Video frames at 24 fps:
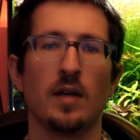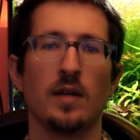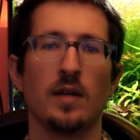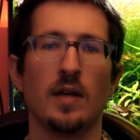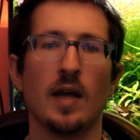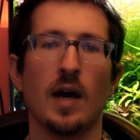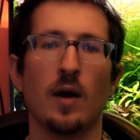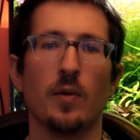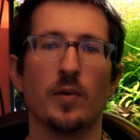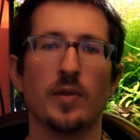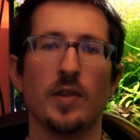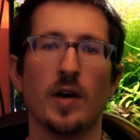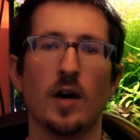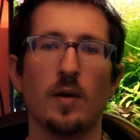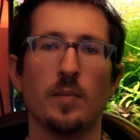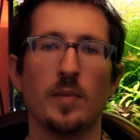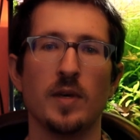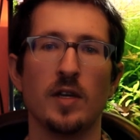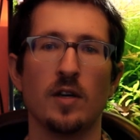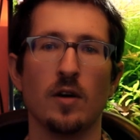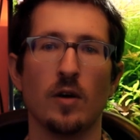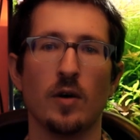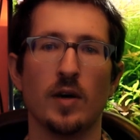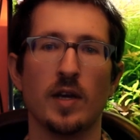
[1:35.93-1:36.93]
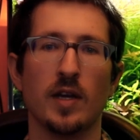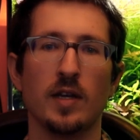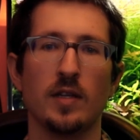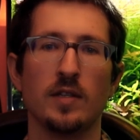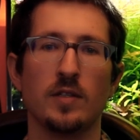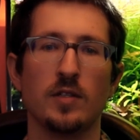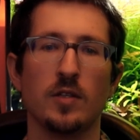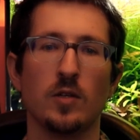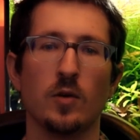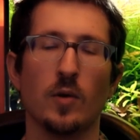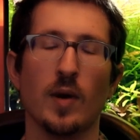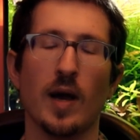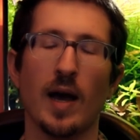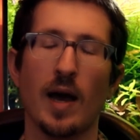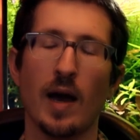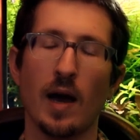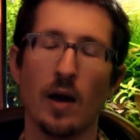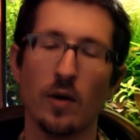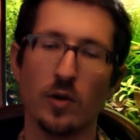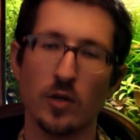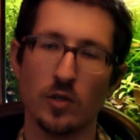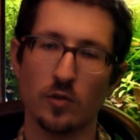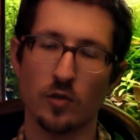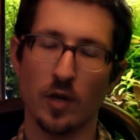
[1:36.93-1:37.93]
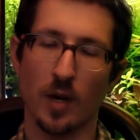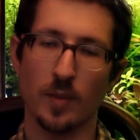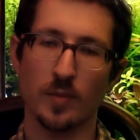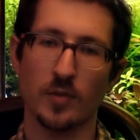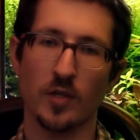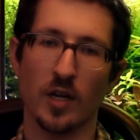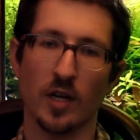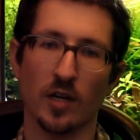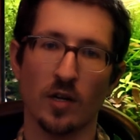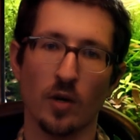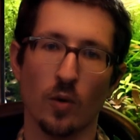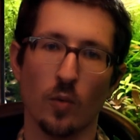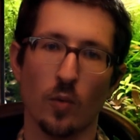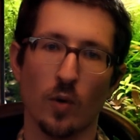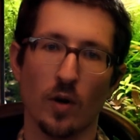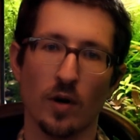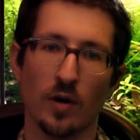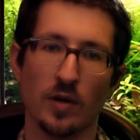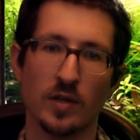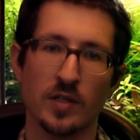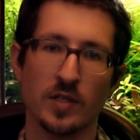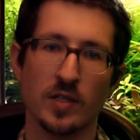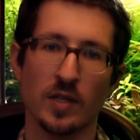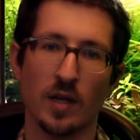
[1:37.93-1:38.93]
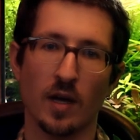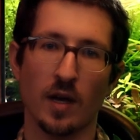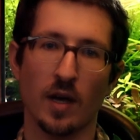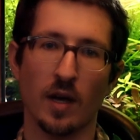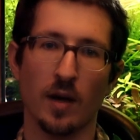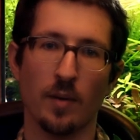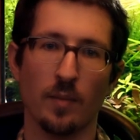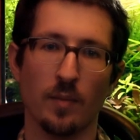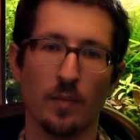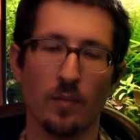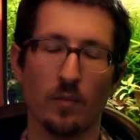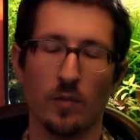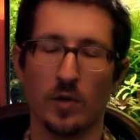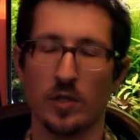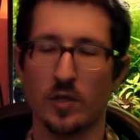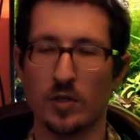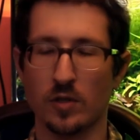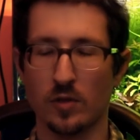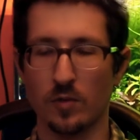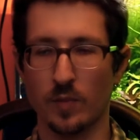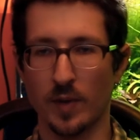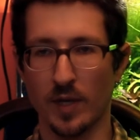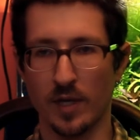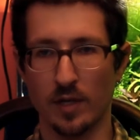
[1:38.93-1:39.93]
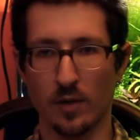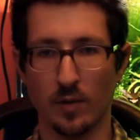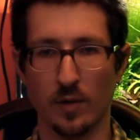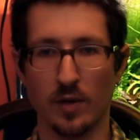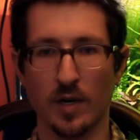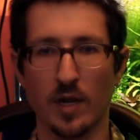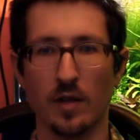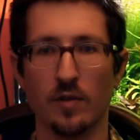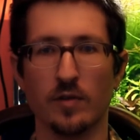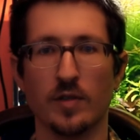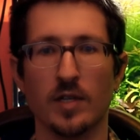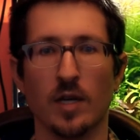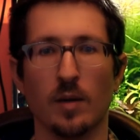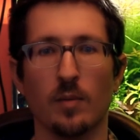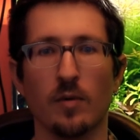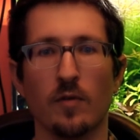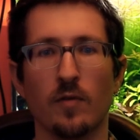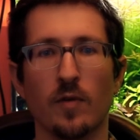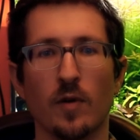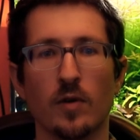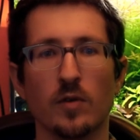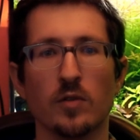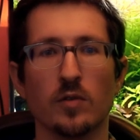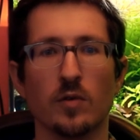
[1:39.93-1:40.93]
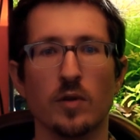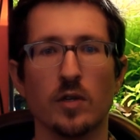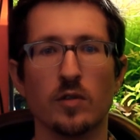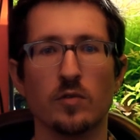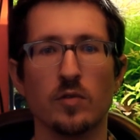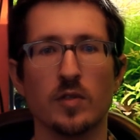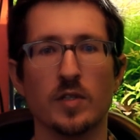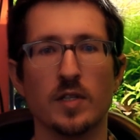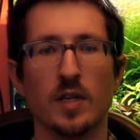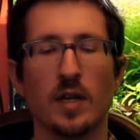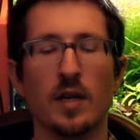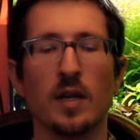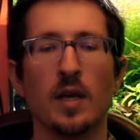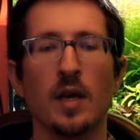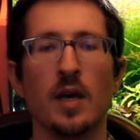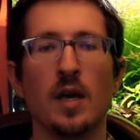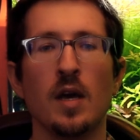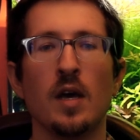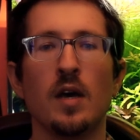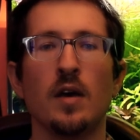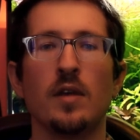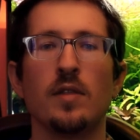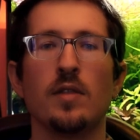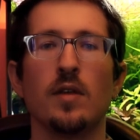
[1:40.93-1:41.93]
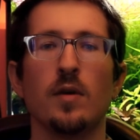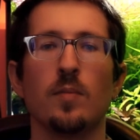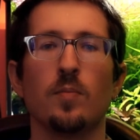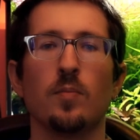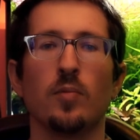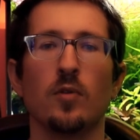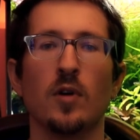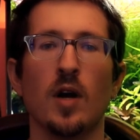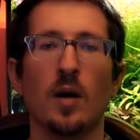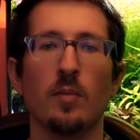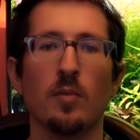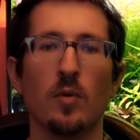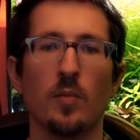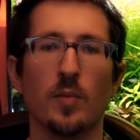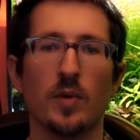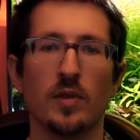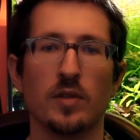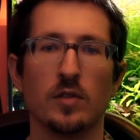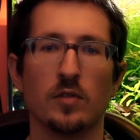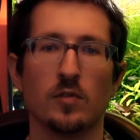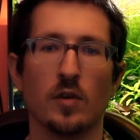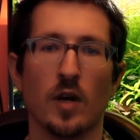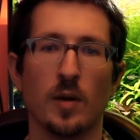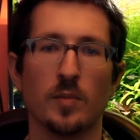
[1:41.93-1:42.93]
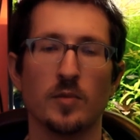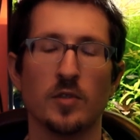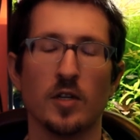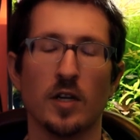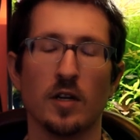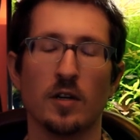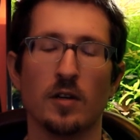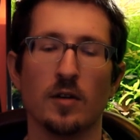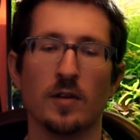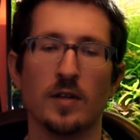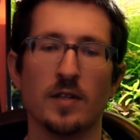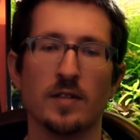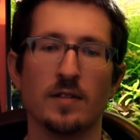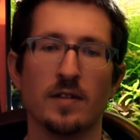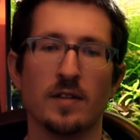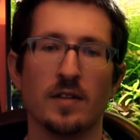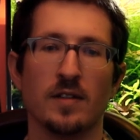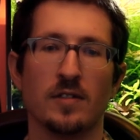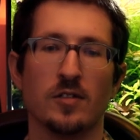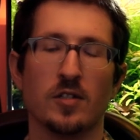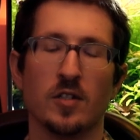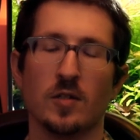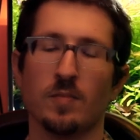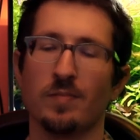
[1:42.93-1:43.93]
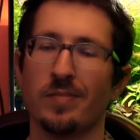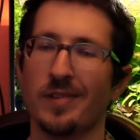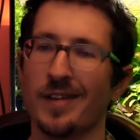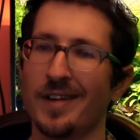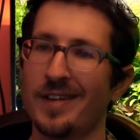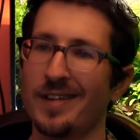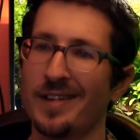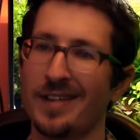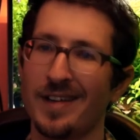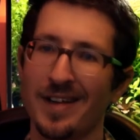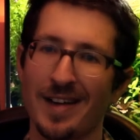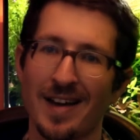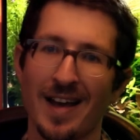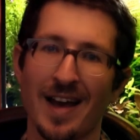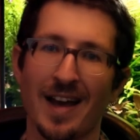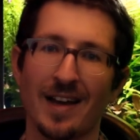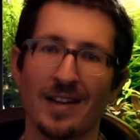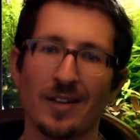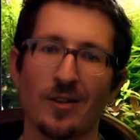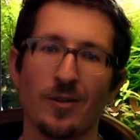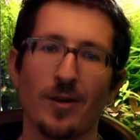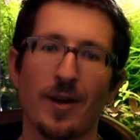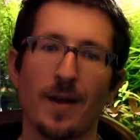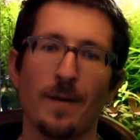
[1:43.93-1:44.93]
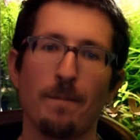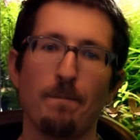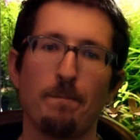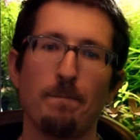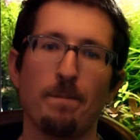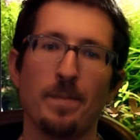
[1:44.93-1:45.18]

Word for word: Now, without me going into how a drop checker works, um, which we can do another time if folks are interested, the problem with the drop checker is that it's just plain inaccurate.